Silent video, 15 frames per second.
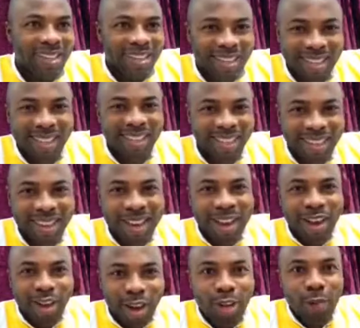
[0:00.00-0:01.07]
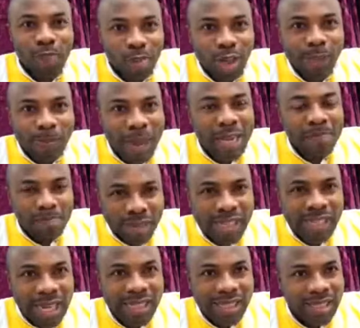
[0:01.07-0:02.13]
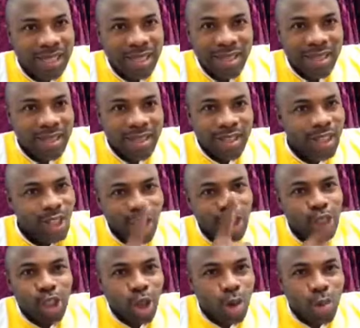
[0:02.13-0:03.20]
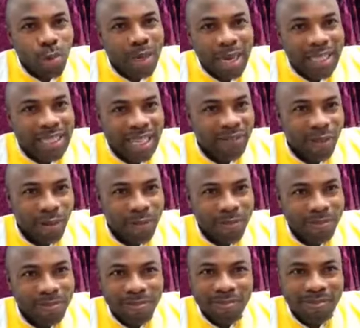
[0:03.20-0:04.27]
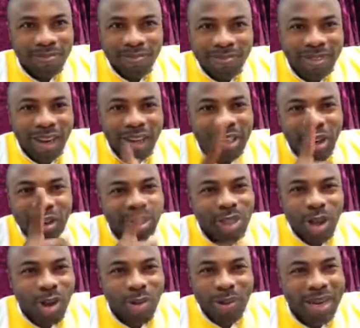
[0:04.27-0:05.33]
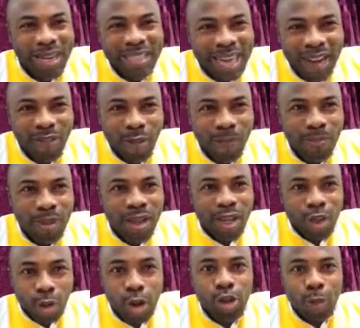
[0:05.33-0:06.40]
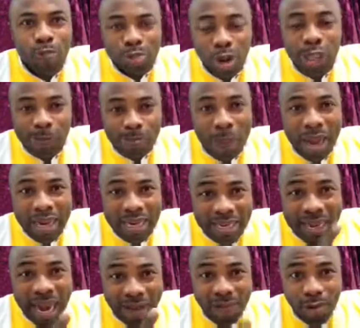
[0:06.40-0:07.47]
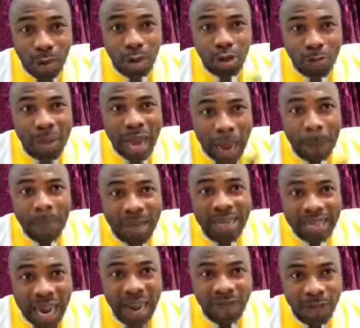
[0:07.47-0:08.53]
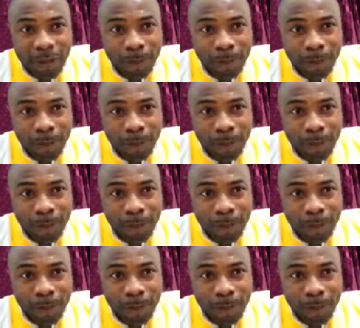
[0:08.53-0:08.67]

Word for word: you want to prosper in business? Don't joke with the devil. Don't, don't joke with the devil. You want to prosper in life. You want to be happy in life.